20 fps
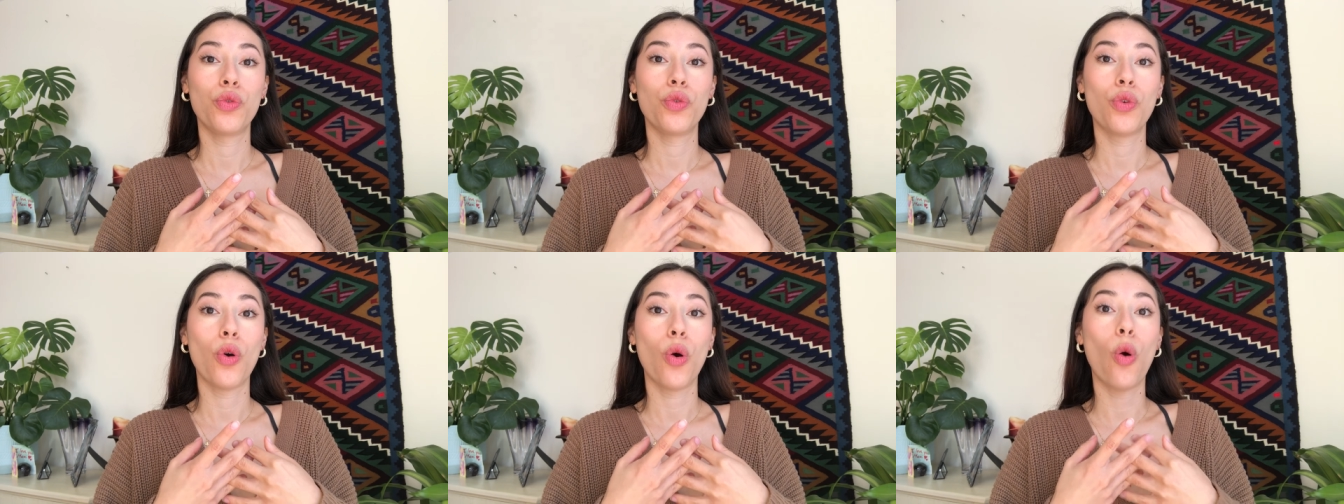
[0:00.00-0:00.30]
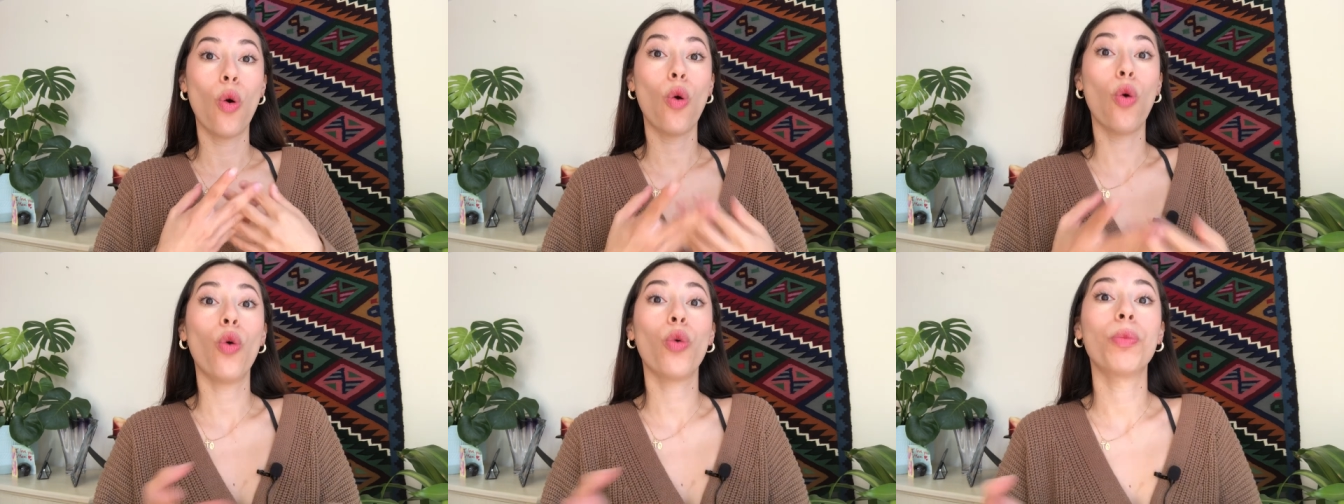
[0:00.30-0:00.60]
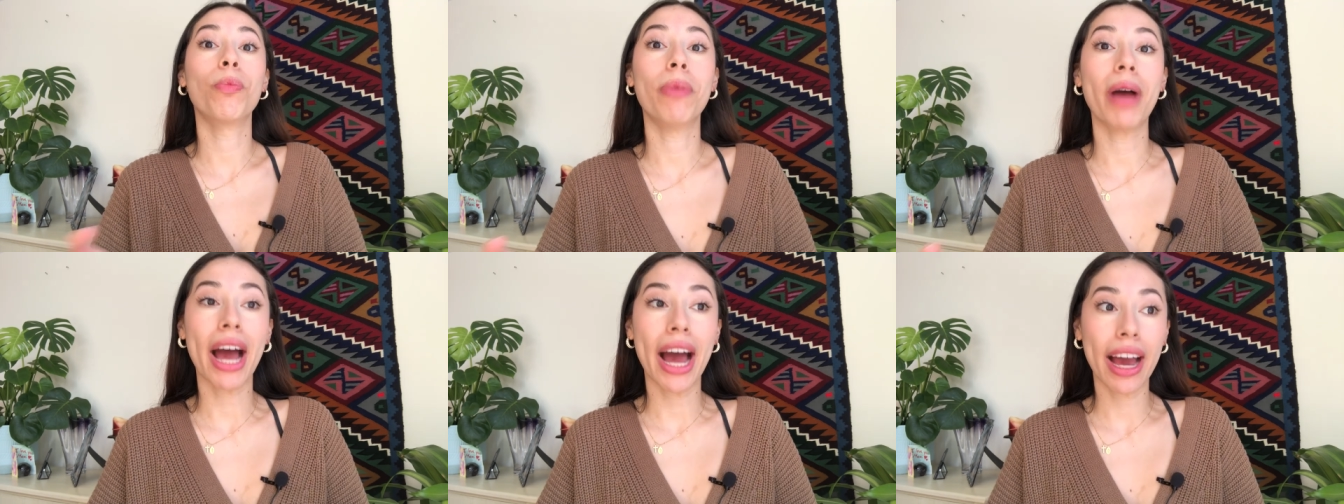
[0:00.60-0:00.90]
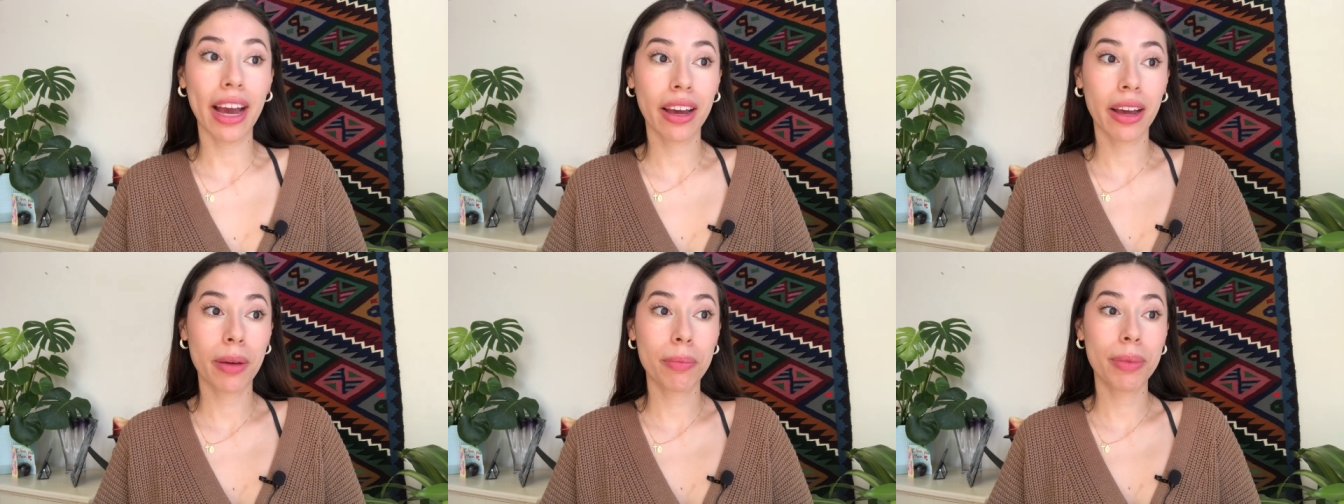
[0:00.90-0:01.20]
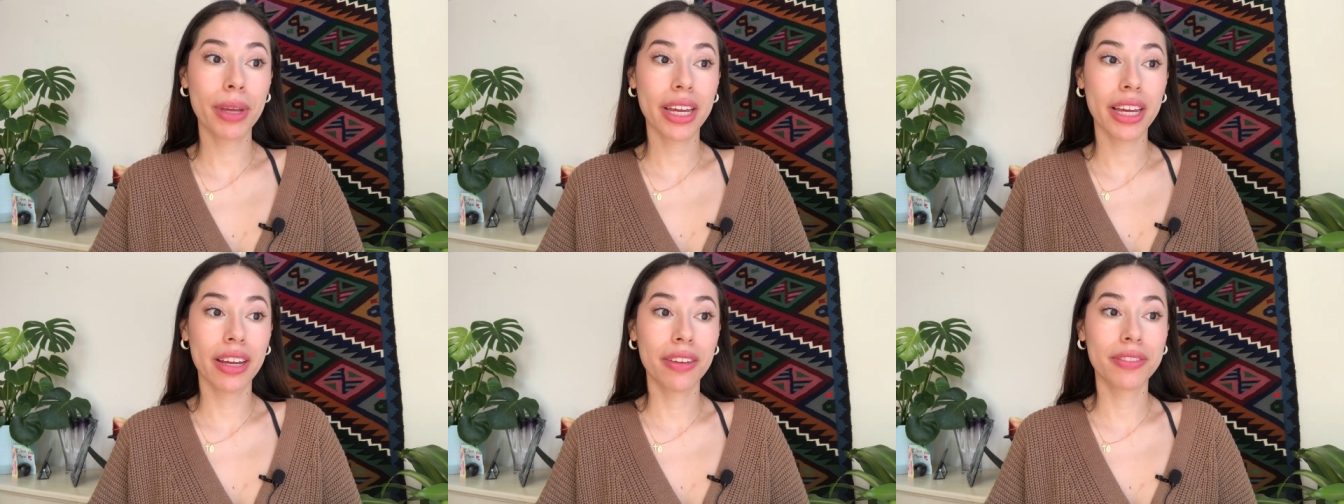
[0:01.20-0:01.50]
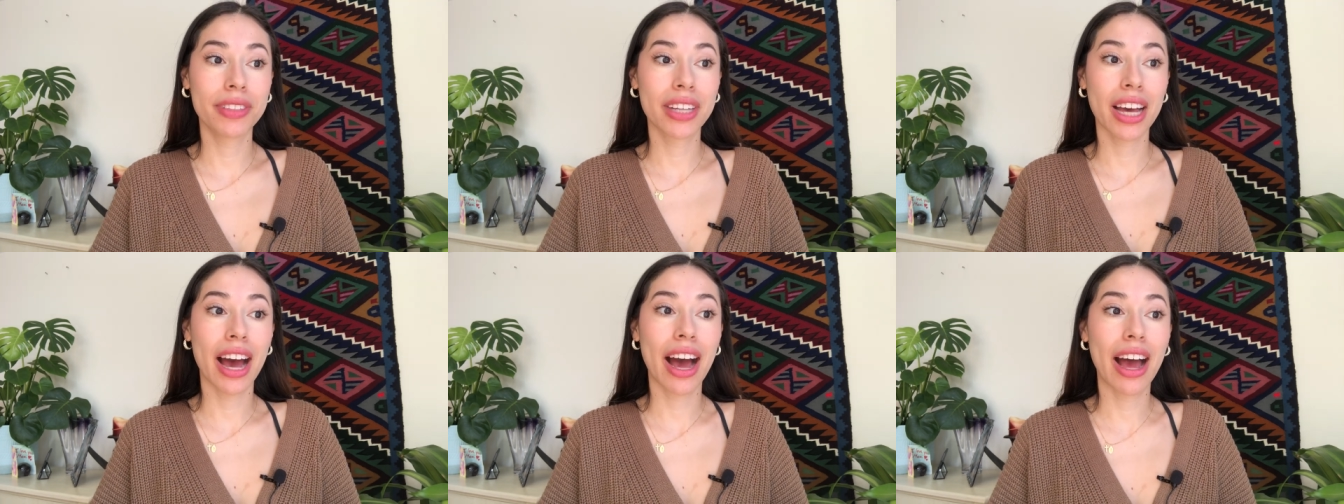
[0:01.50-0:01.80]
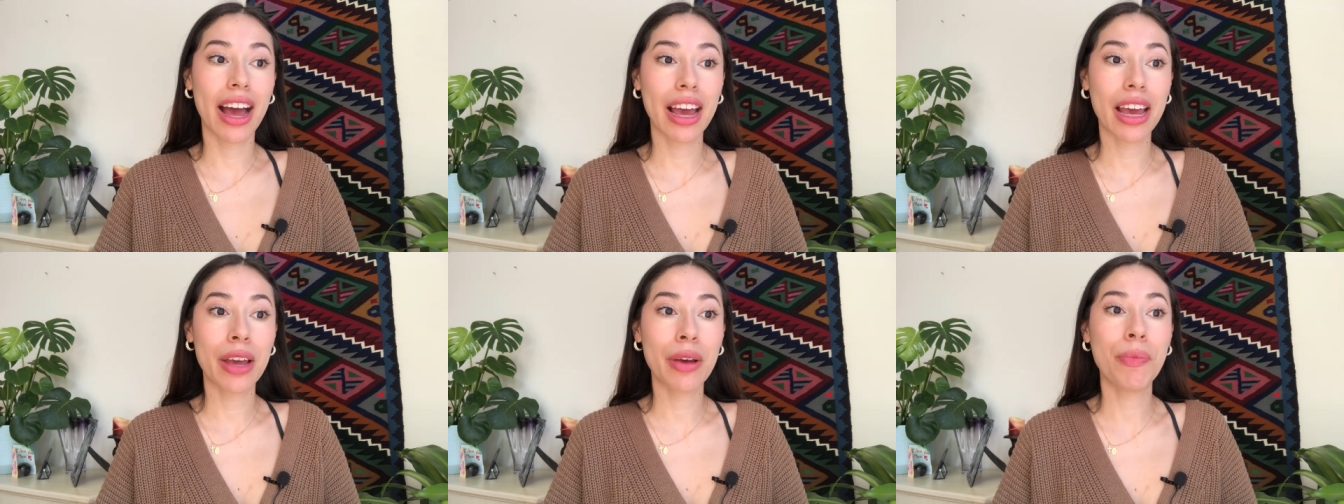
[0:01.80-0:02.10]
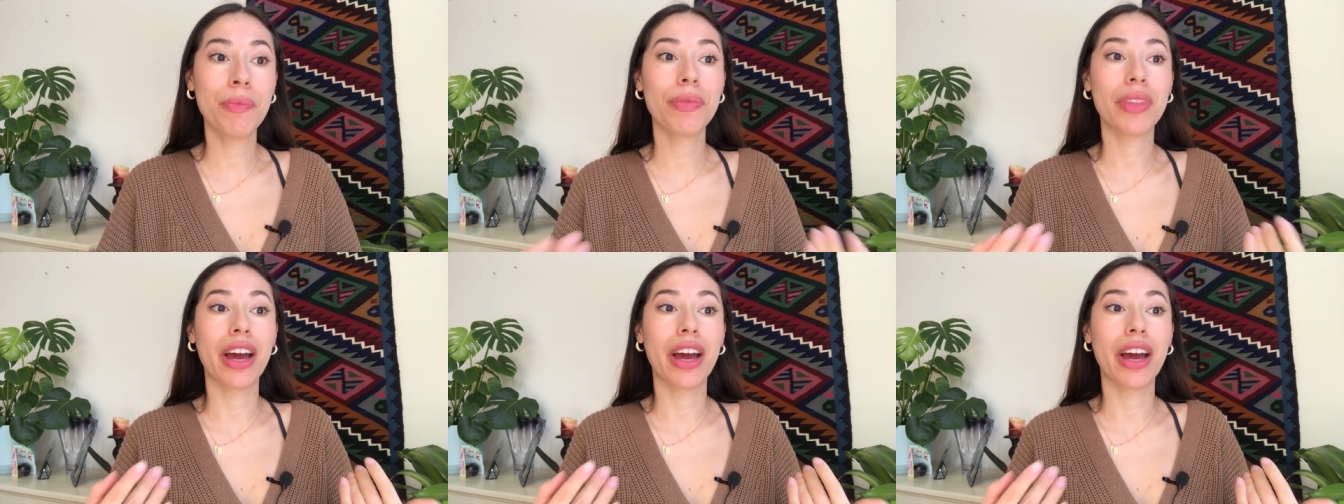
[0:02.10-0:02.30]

hold back a bit of time,